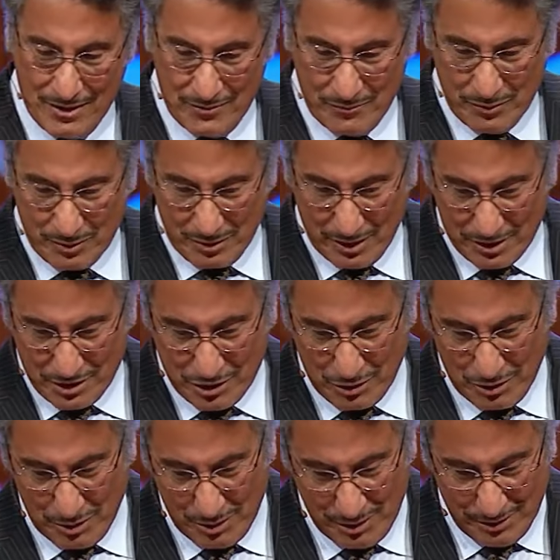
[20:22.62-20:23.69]
Poor old
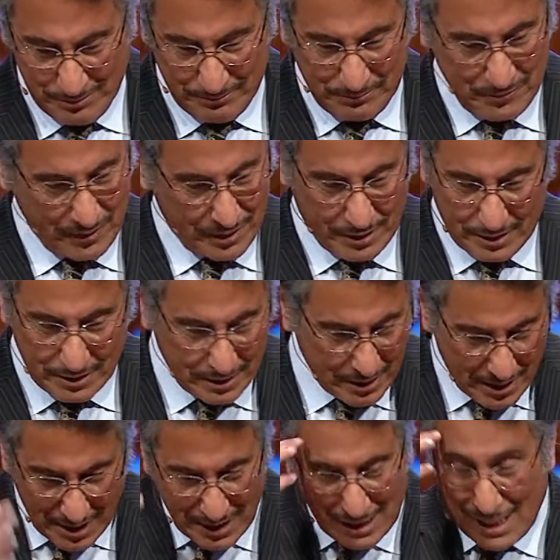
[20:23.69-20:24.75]
Saul.
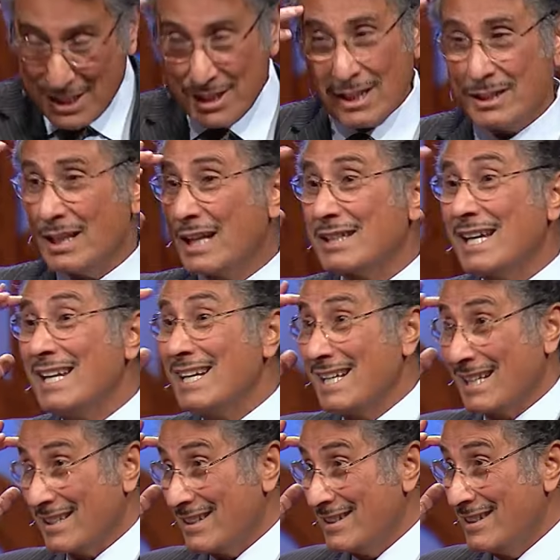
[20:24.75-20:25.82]
He's still not getting
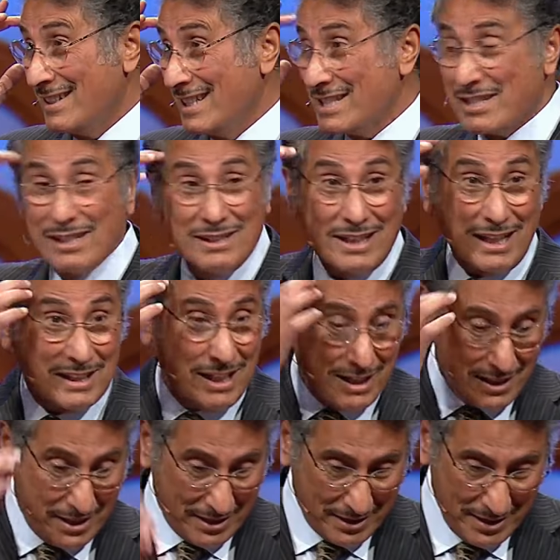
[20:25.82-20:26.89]
it. He's still not
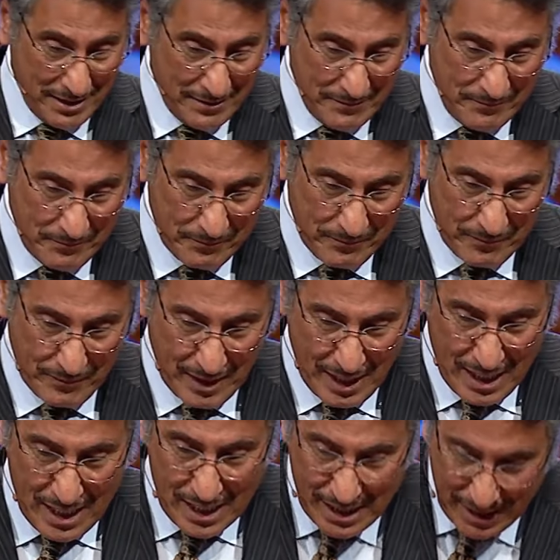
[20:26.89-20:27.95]
getting it.
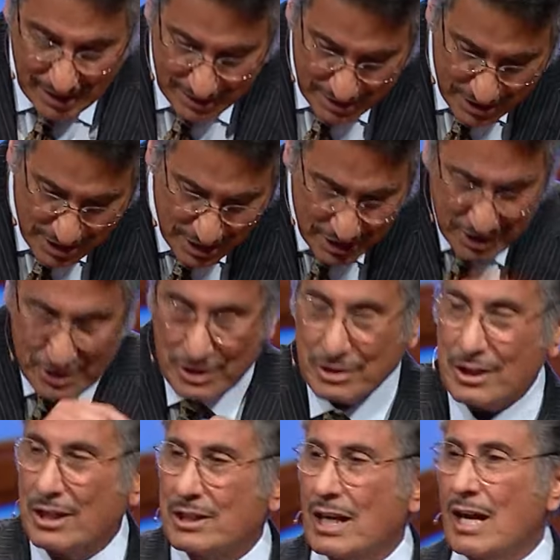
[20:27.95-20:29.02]
He insisted
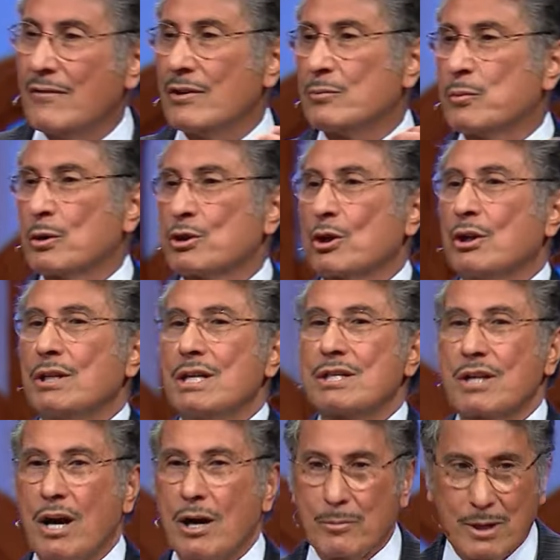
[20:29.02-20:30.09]
that David puts on his
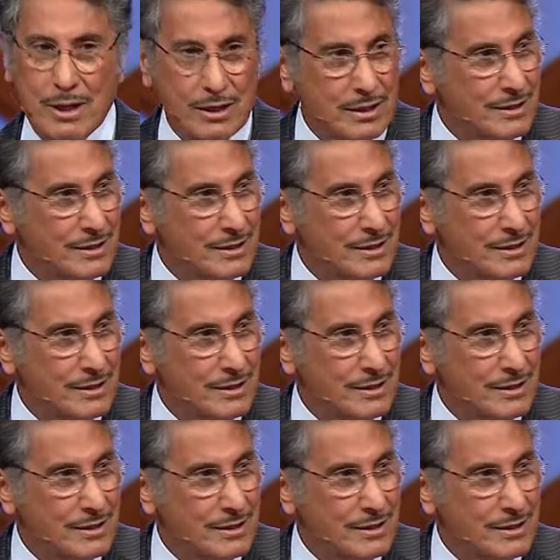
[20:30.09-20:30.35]
armor.